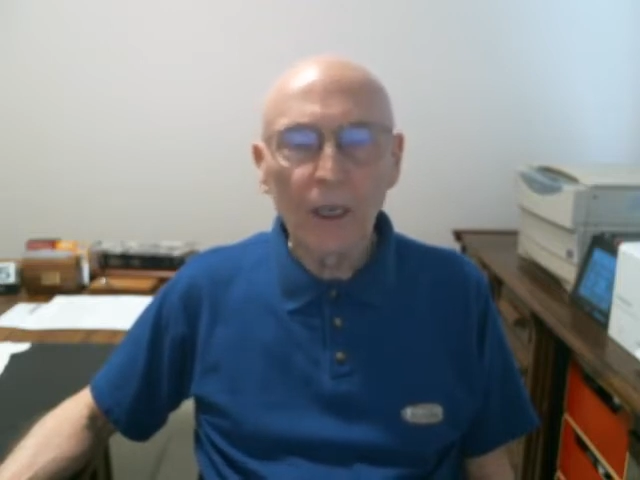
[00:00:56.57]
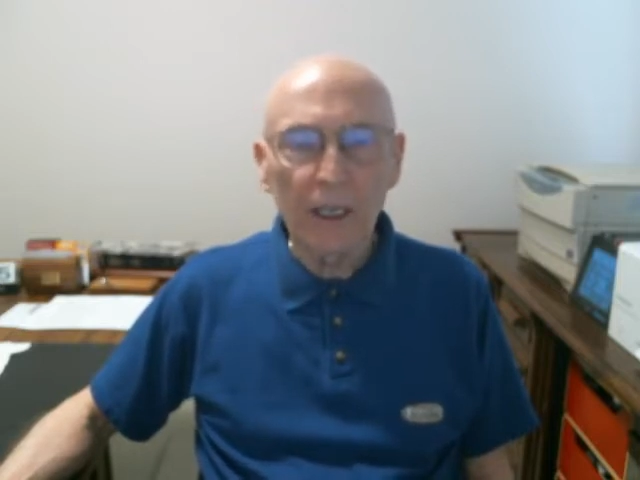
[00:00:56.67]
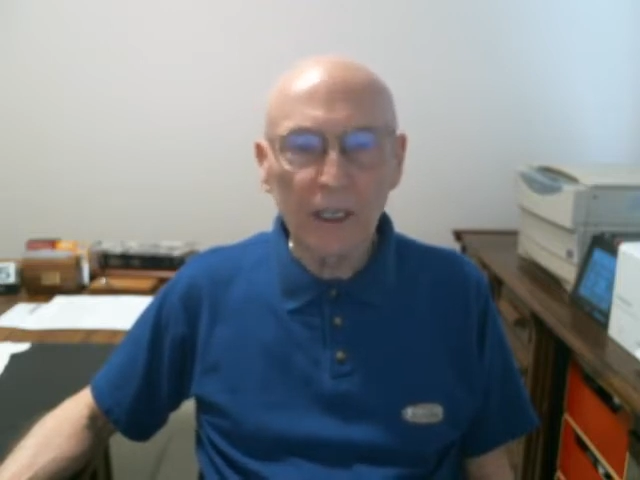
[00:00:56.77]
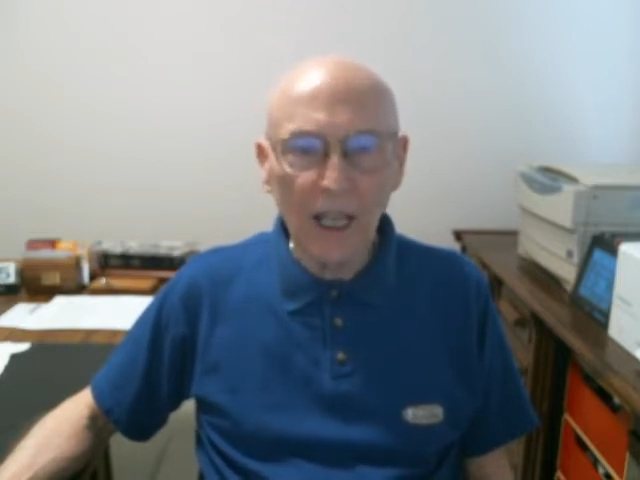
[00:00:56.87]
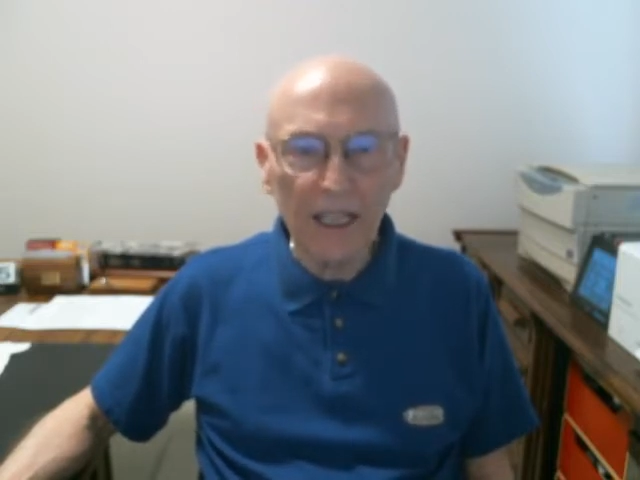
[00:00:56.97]

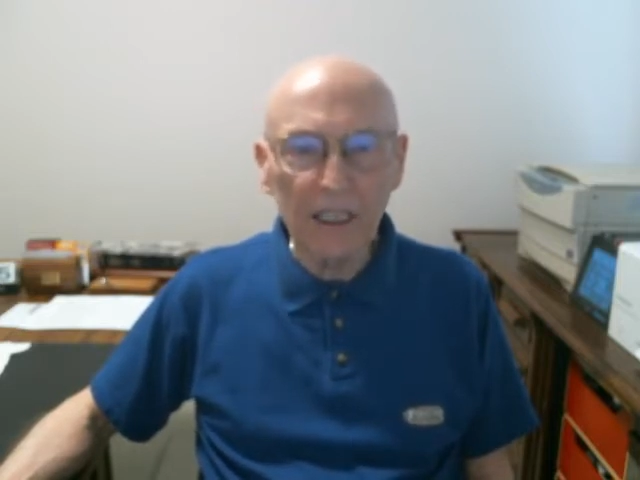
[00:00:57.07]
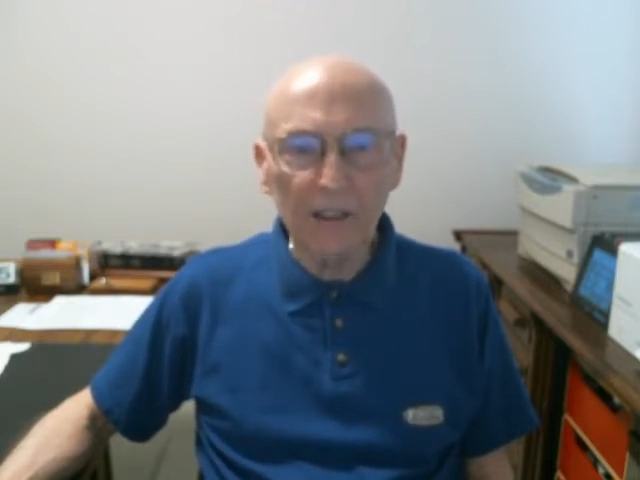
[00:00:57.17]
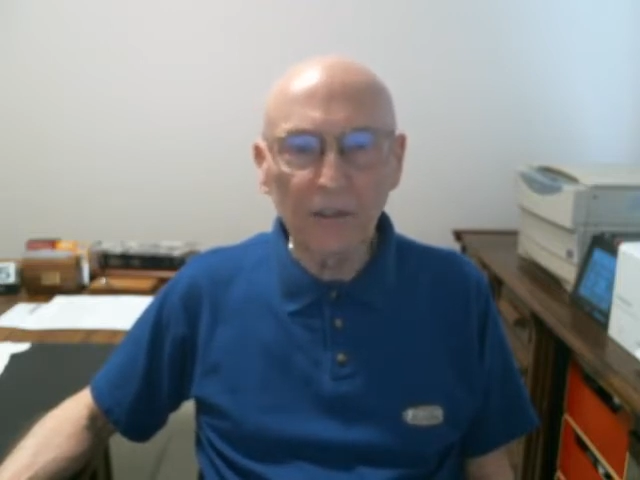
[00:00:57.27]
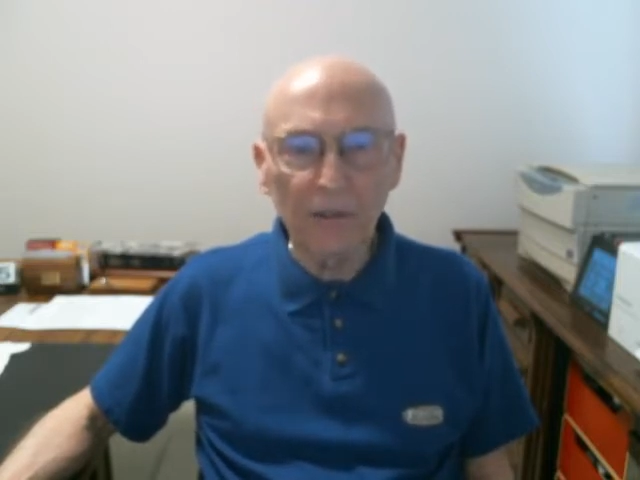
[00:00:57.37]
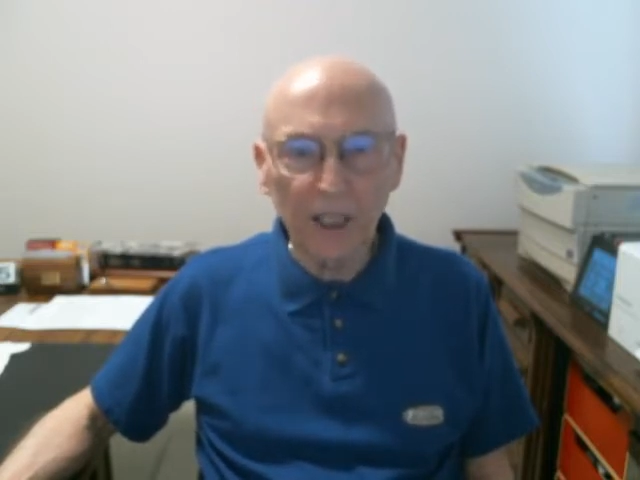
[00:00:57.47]
and
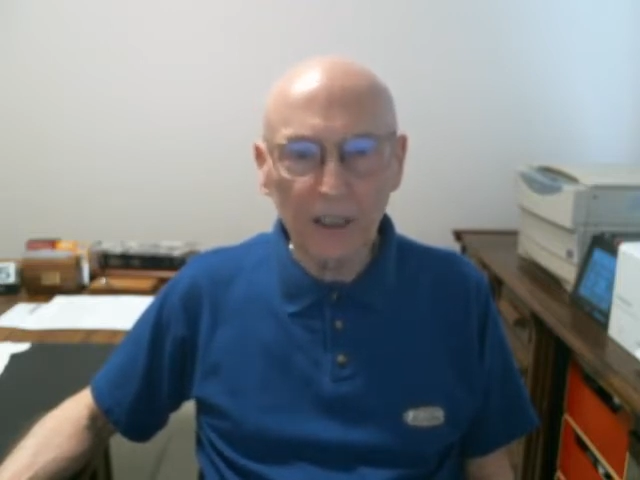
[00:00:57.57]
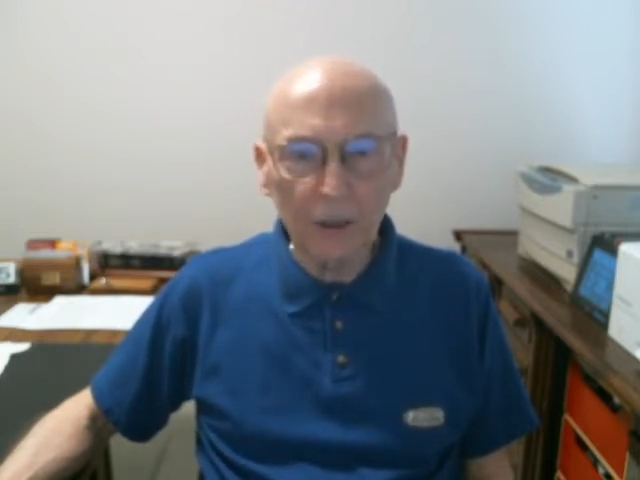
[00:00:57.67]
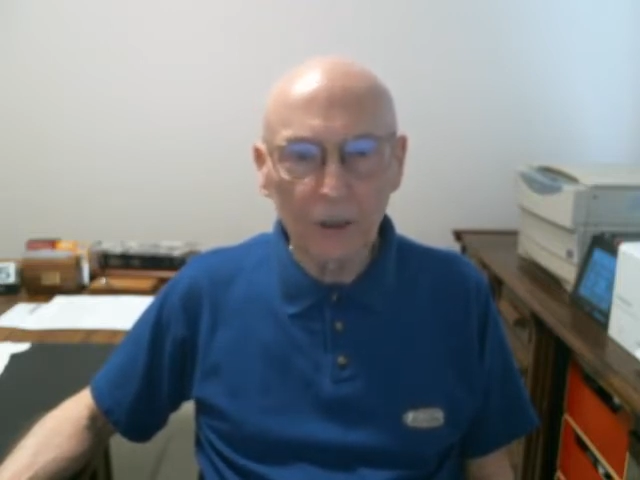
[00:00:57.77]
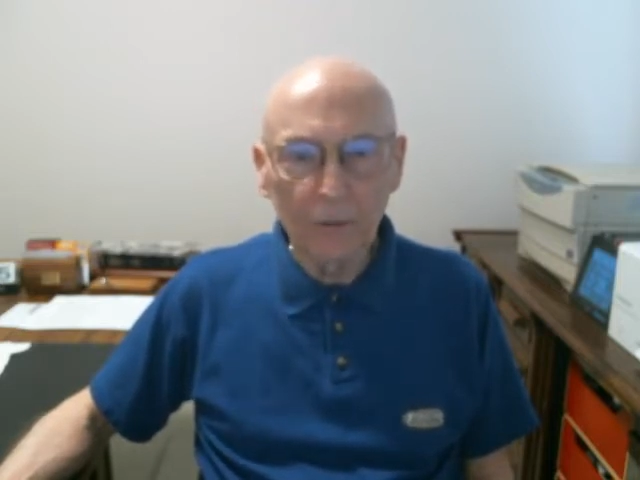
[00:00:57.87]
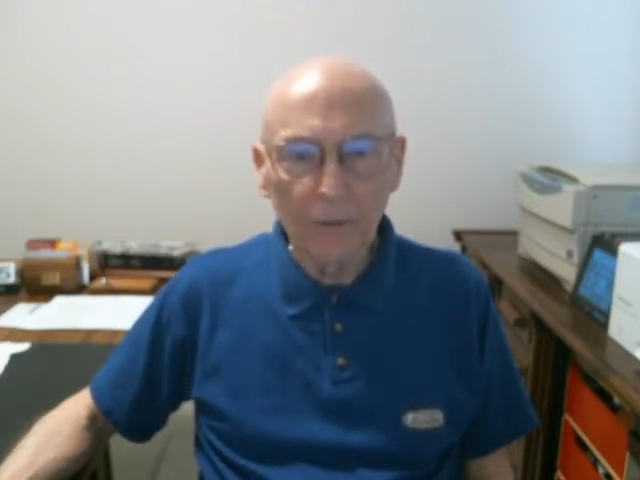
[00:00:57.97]
likely fatal.